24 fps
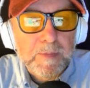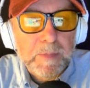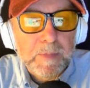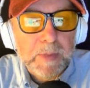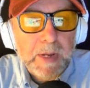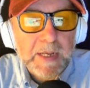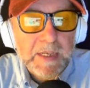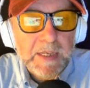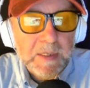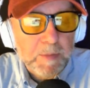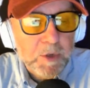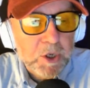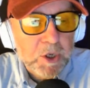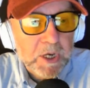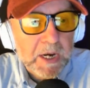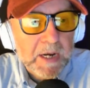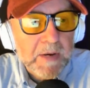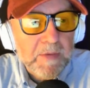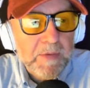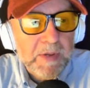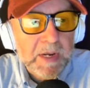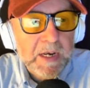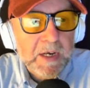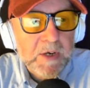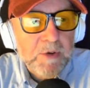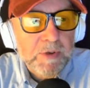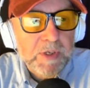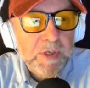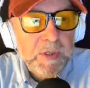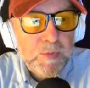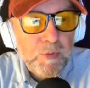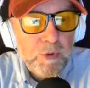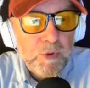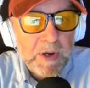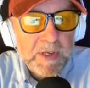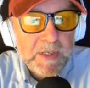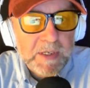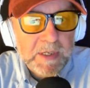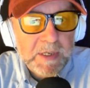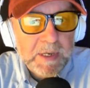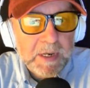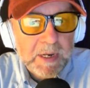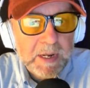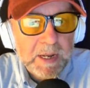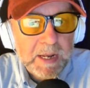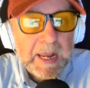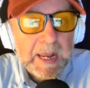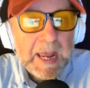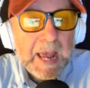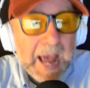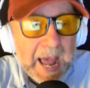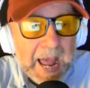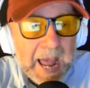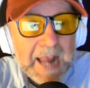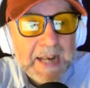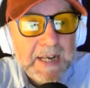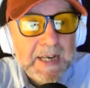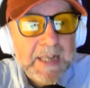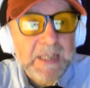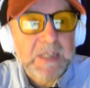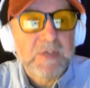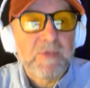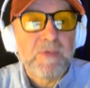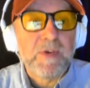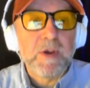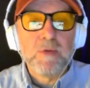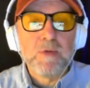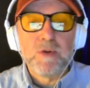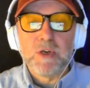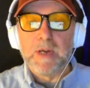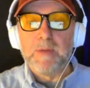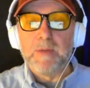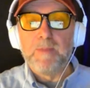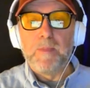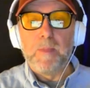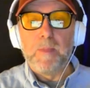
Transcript: It's a machine of the industry's present and its future.